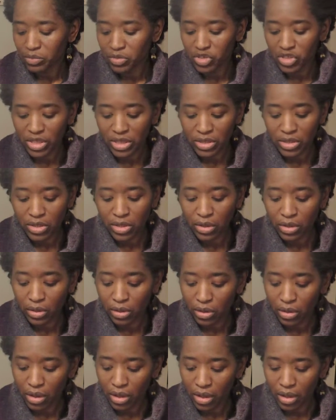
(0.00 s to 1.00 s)
just
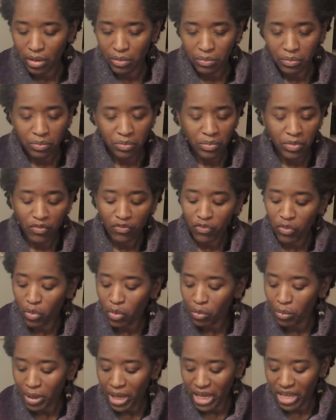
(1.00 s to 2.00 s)

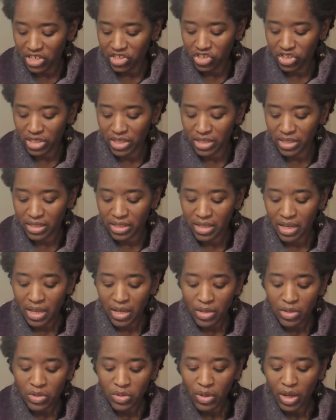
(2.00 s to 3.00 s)
4 pages,
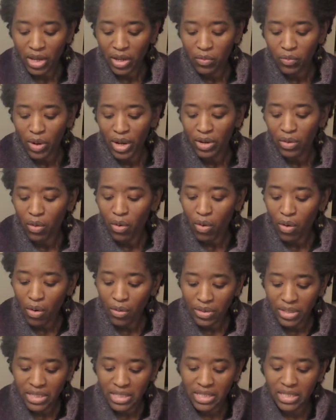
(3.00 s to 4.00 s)
so I can write
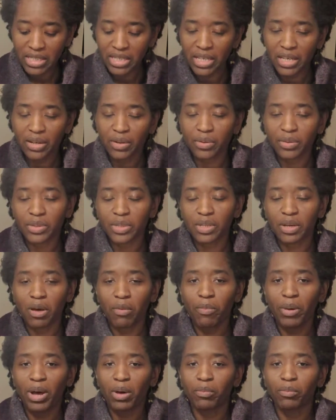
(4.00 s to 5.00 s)
all the details
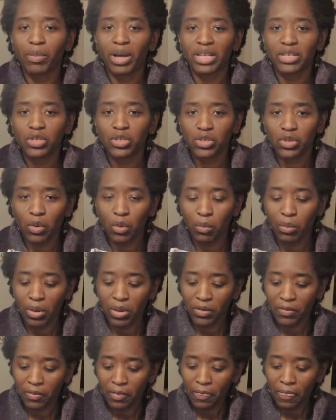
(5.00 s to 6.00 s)
about my soap.
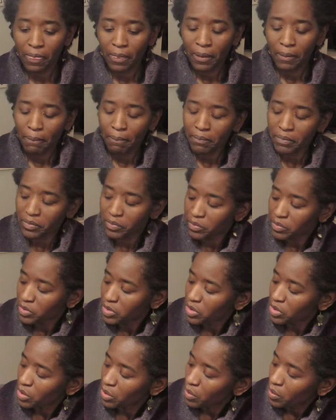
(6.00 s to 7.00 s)

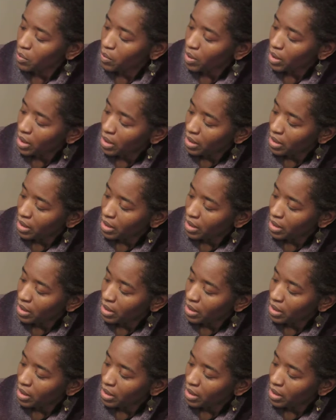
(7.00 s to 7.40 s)
So,